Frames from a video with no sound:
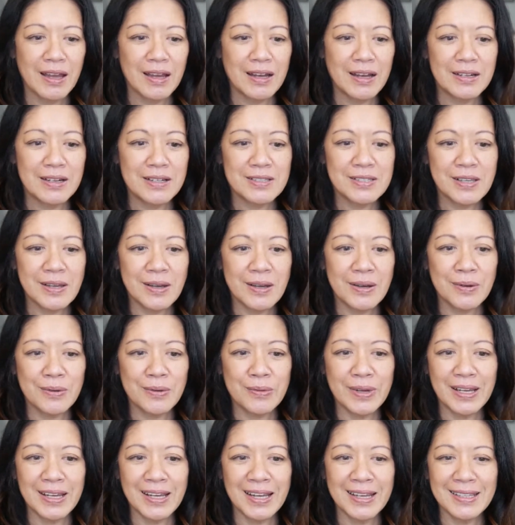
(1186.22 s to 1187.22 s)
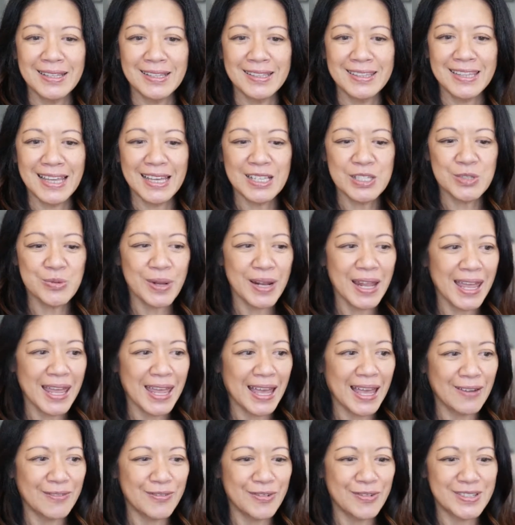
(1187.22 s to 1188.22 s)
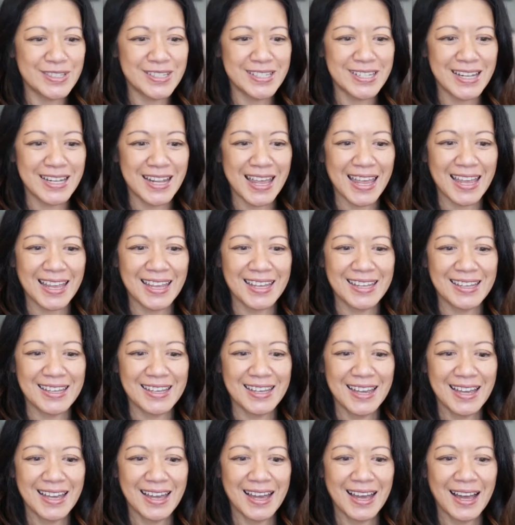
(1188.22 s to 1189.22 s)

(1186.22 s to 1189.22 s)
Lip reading: So that's what I have for today.